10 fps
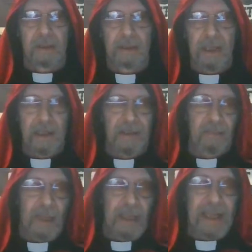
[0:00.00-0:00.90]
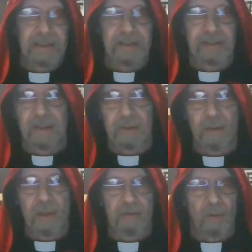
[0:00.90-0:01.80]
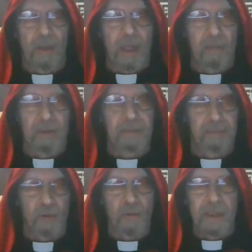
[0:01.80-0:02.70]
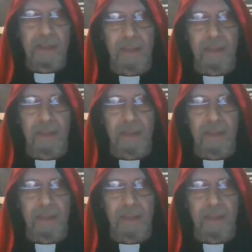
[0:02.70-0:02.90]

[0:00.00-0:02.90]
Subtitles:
Now, you might ask yourself the question, well, what does Drew mean